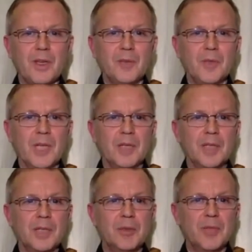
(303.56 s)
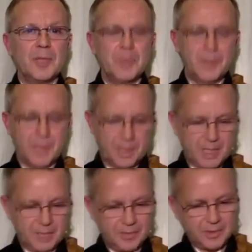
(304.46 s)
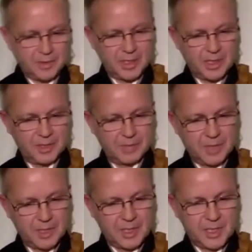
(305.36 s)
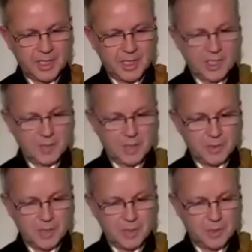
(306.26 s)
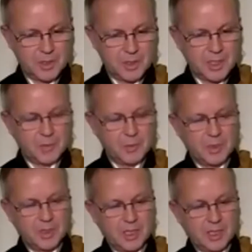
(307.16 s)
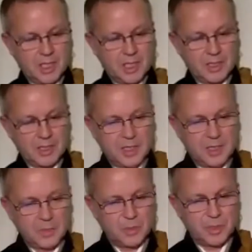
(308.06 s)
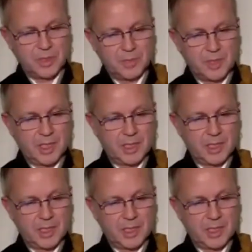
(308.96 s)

but I, I remember after the, the sitting, I, I, I would sit, I sat down with them and had